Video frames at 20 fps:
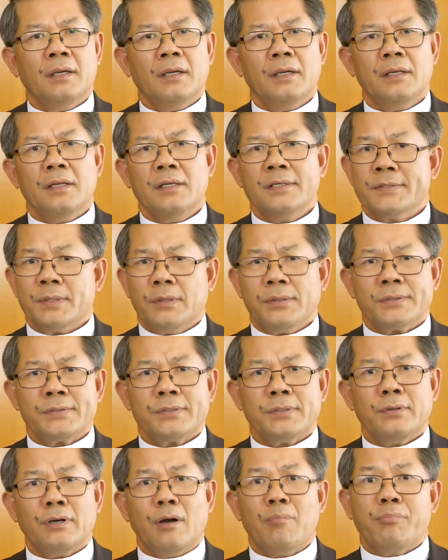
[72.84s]
It is
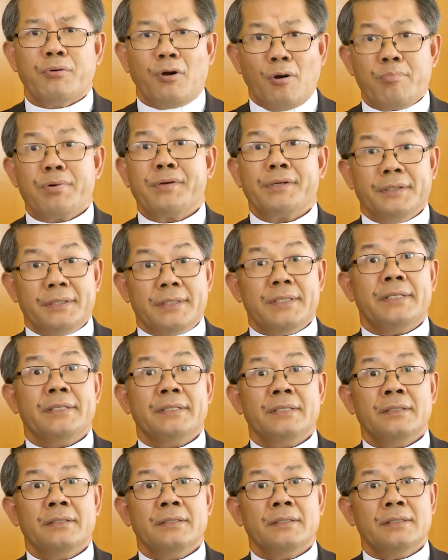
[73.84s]
also appropriate
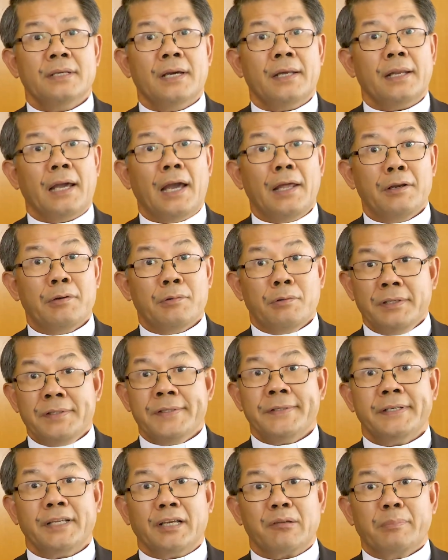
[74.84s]
that
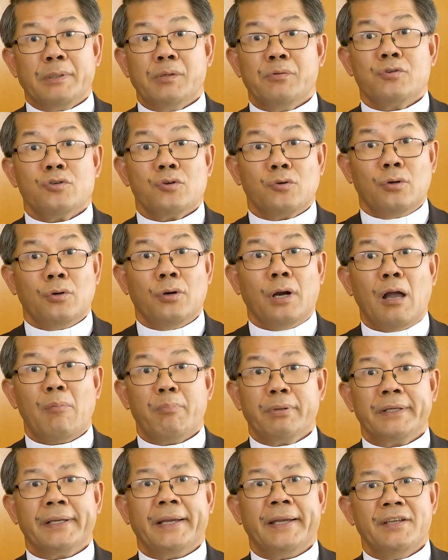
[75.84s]
unrealistic mutual
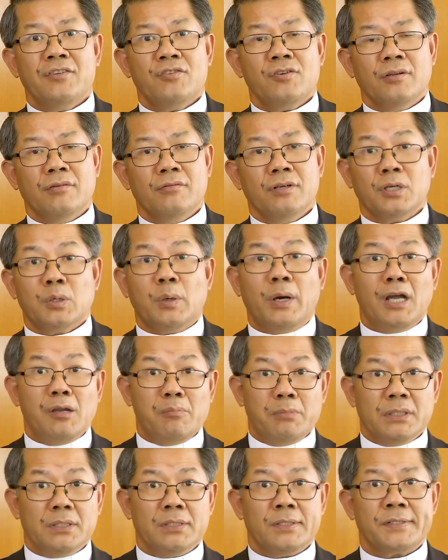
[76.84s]
obligation
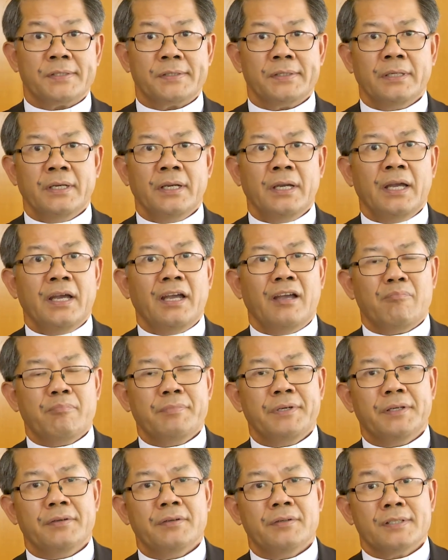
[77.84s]
requirements have
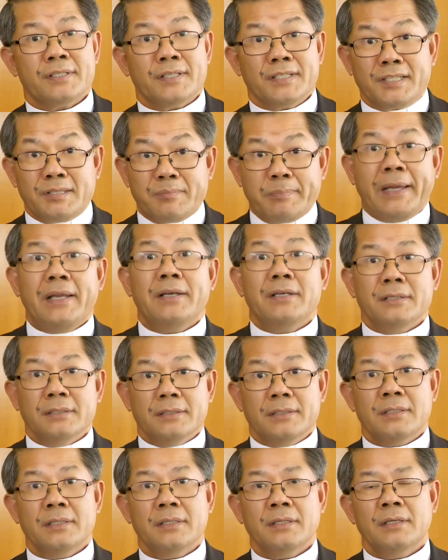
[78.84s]
been
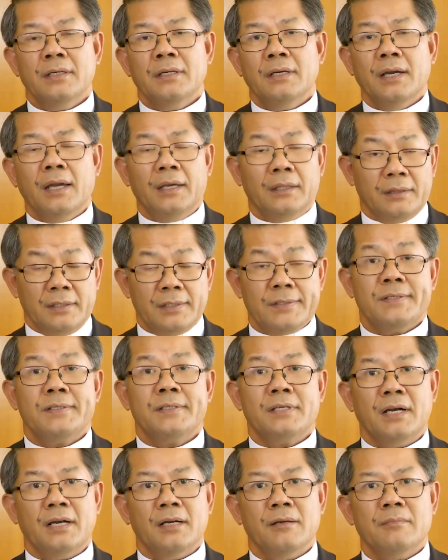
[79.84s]
suspended at this
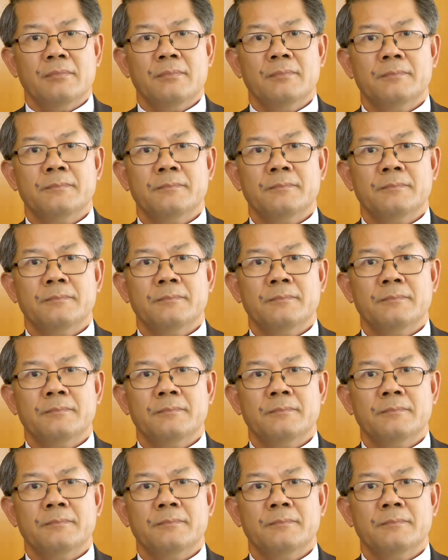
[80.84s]
time.